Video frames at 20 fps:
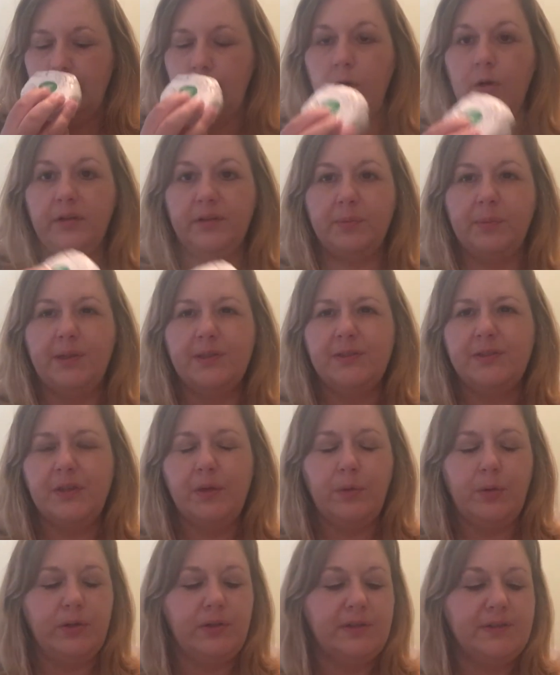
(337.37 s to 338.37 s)
oh, it smells
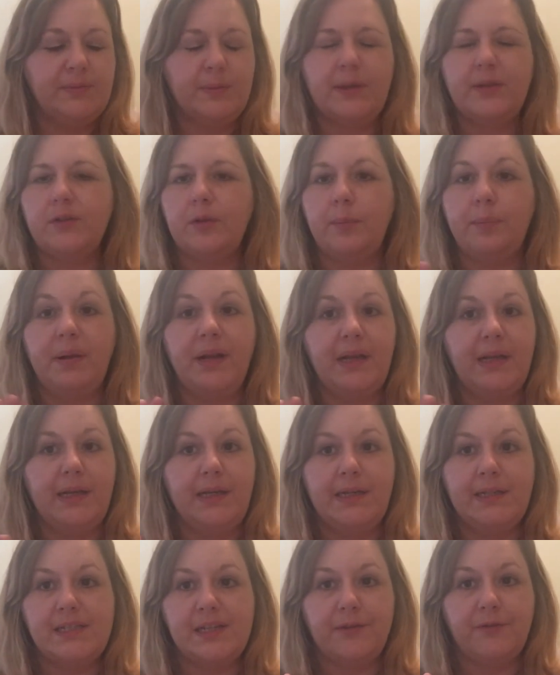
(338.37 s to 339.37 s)
so good. It smells
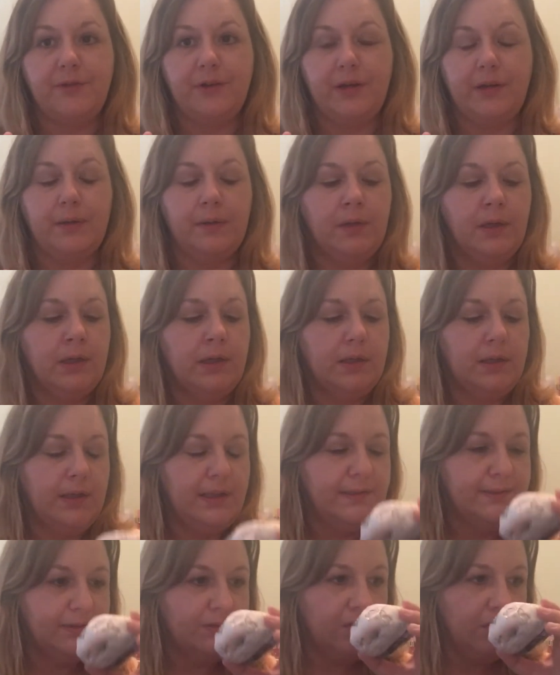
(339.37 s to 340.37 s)
completely different.
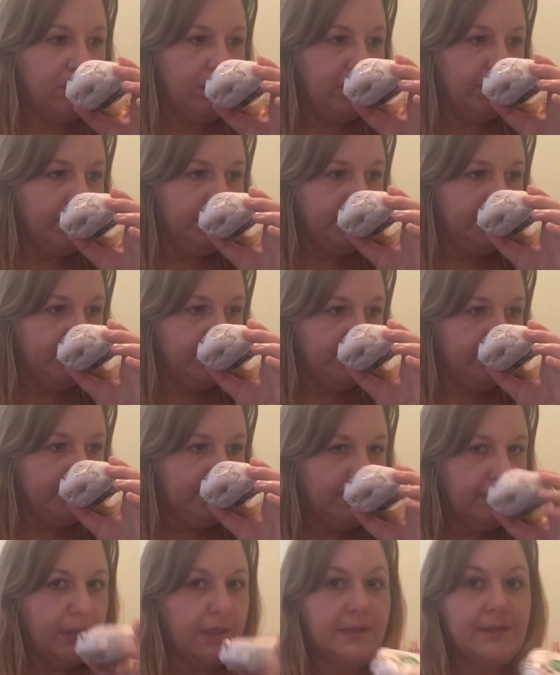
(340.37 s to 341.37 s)
It's got,
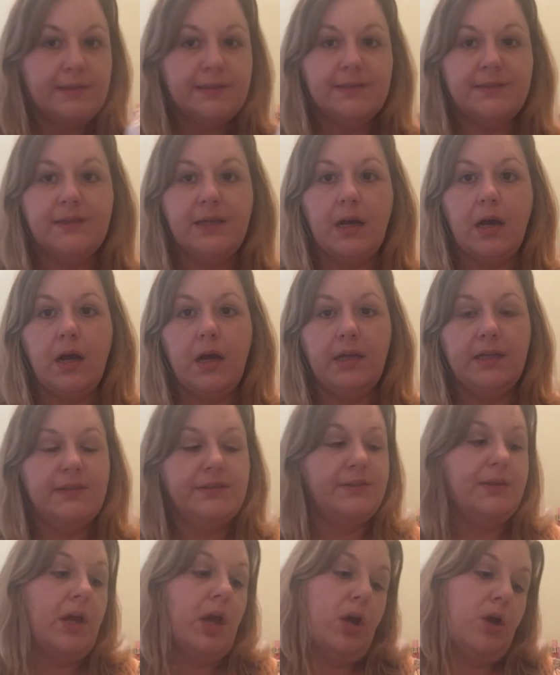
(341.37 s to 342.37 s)
this is the
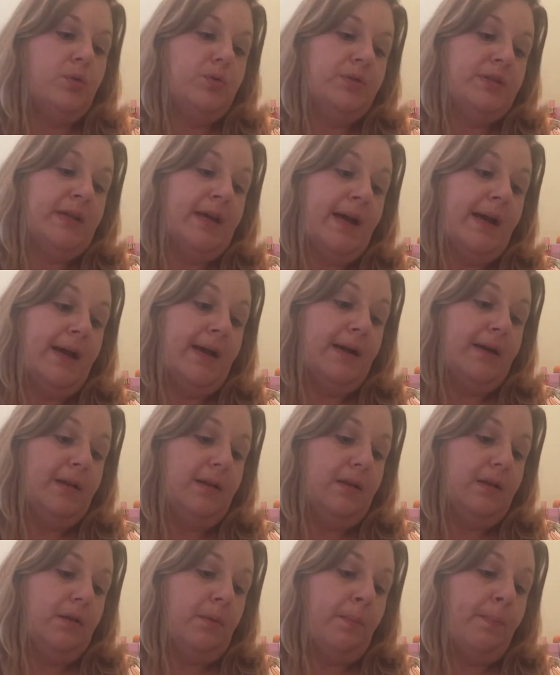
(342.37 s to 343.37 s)
Ice
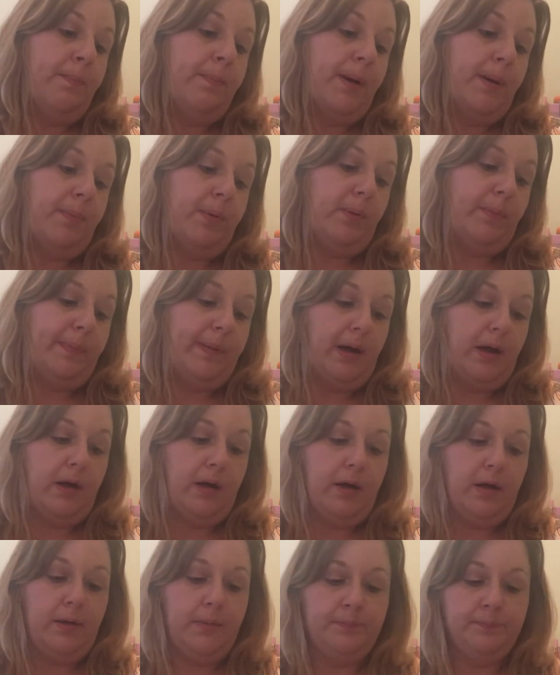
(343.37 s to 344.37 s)
Hotel Bubble
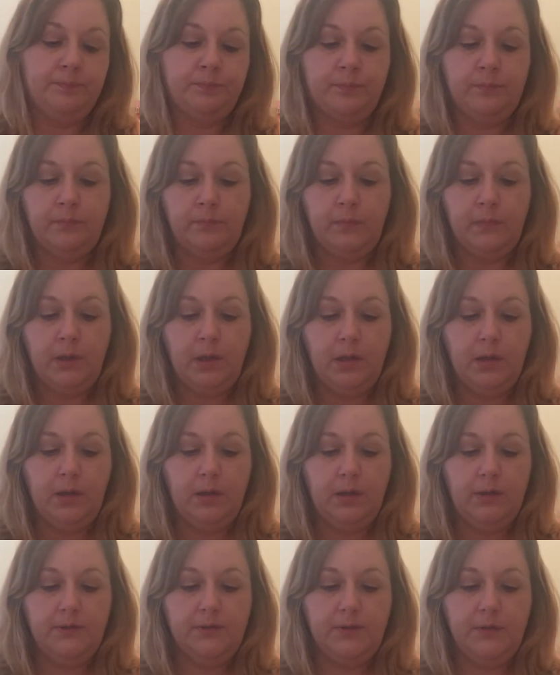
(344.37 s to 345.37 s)
Bar.
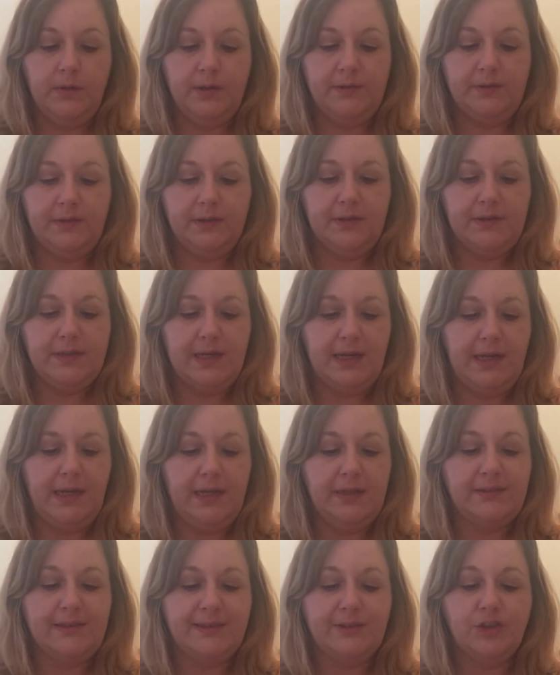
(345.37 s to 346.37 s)
So this container,
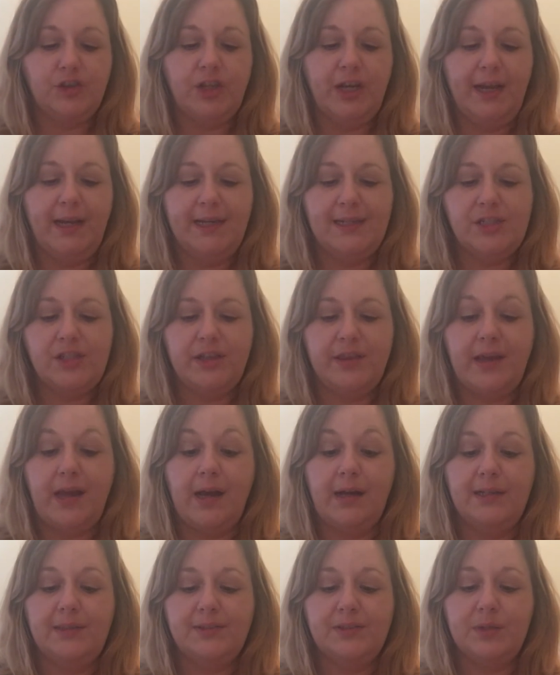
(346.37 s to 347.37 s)
it says, check into the
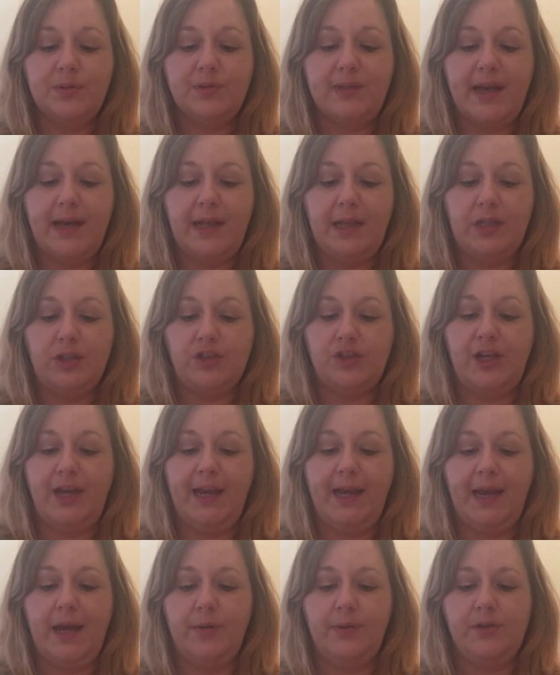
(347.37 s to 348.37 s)
Ice Hotel and
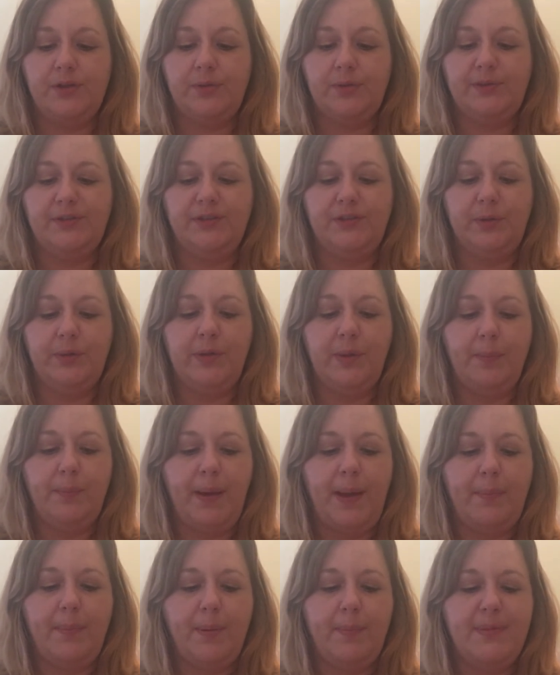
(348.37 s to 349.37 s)
check out into a soothing
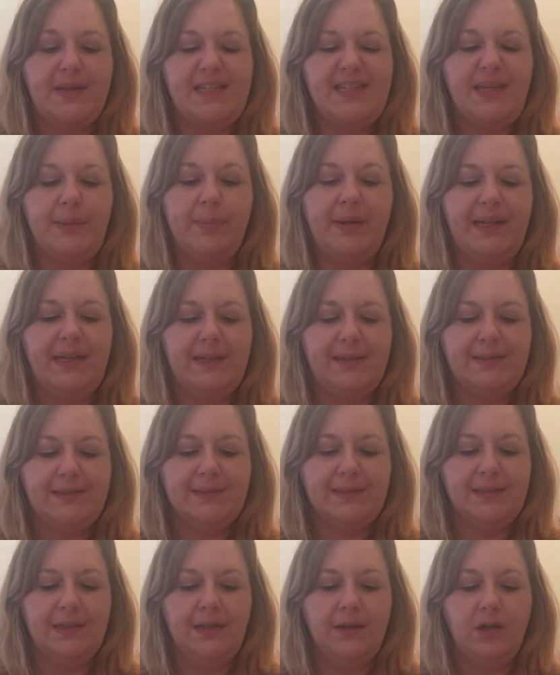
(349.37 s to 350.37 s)
pepperminty
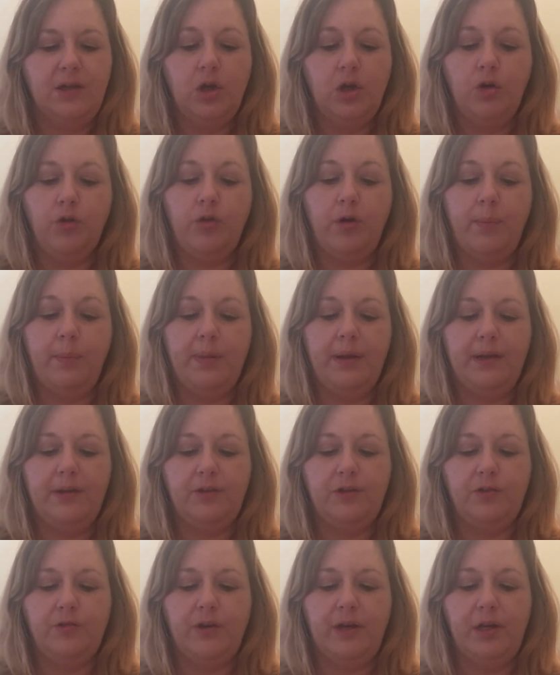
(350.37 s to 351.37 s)
bliss. Crumble
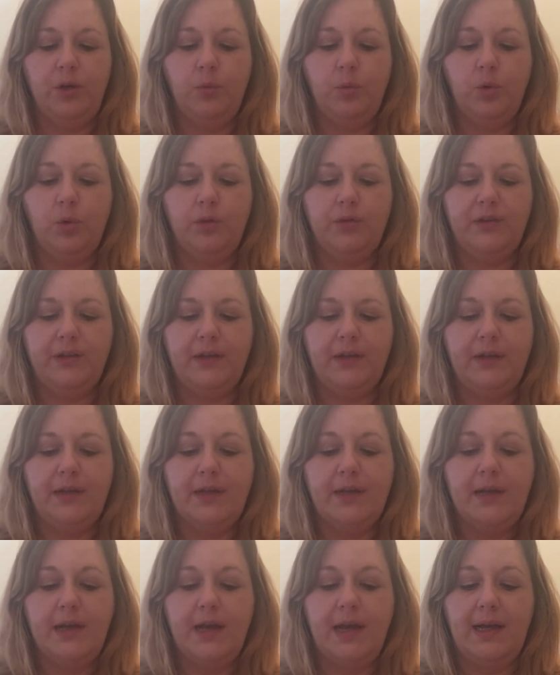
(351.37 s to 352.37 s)
under running water
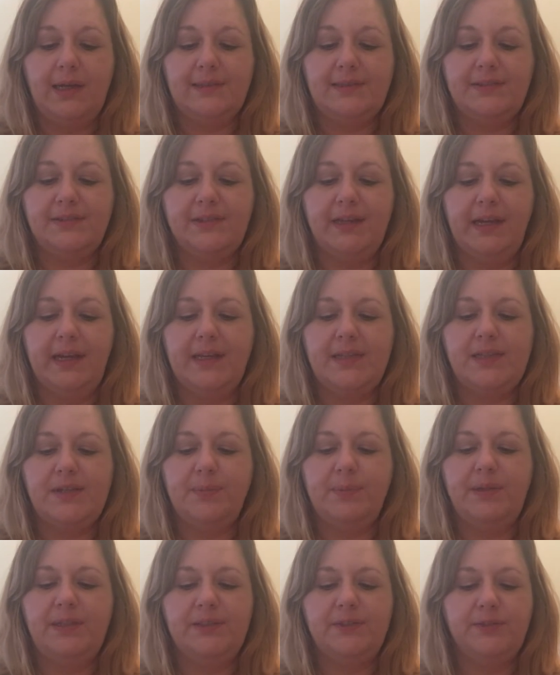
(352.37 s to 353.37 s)
and sink
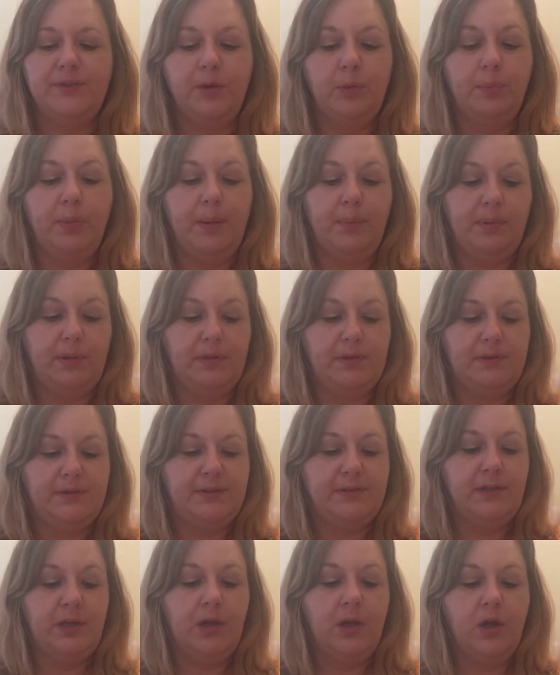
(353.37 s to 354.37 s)
into blissful
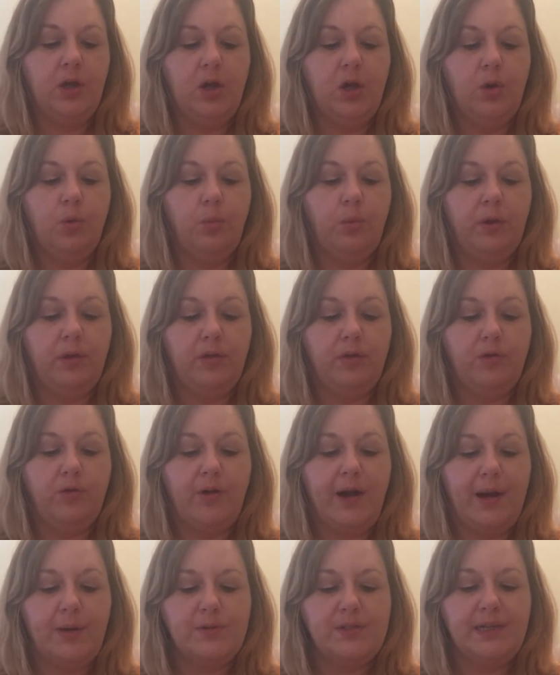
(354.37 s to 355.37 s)
bubbles with
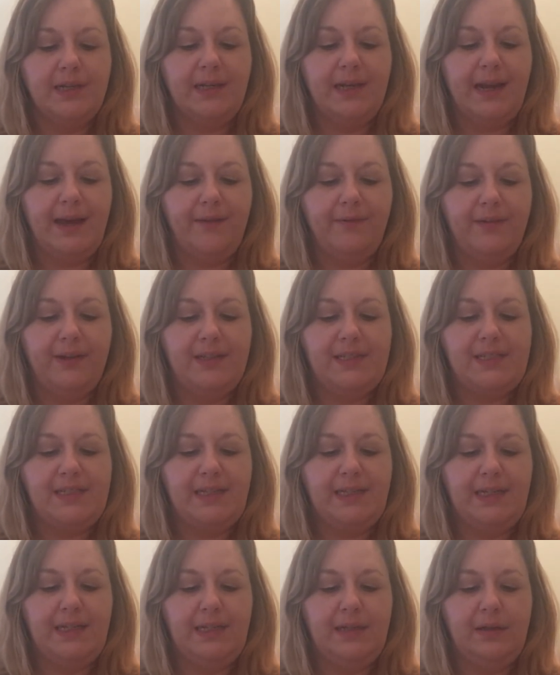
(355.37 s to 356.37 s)
grounding
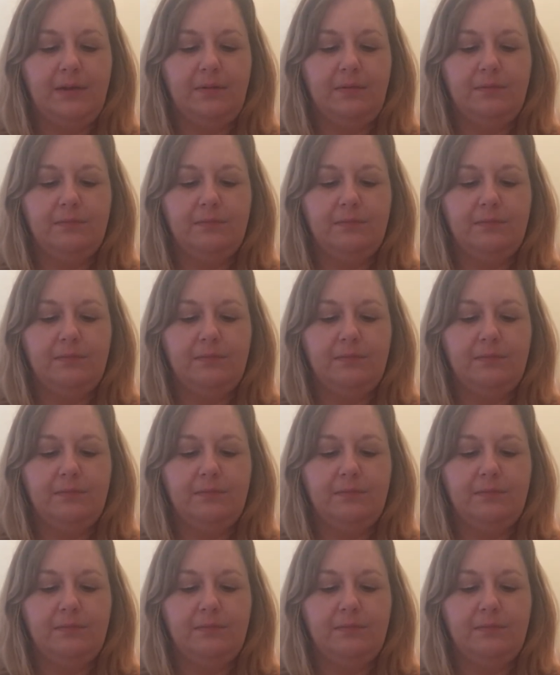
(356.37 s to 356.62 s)
lavender